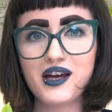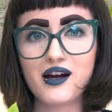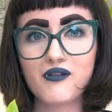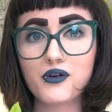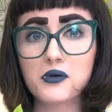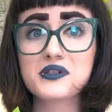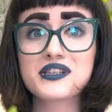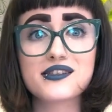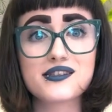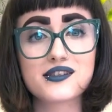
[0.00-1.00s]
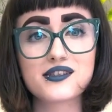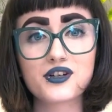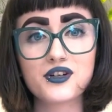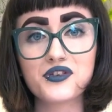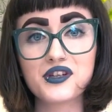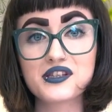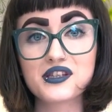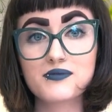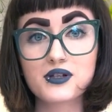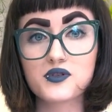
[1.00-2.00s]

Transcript: i'm very resistant to cut these leaves off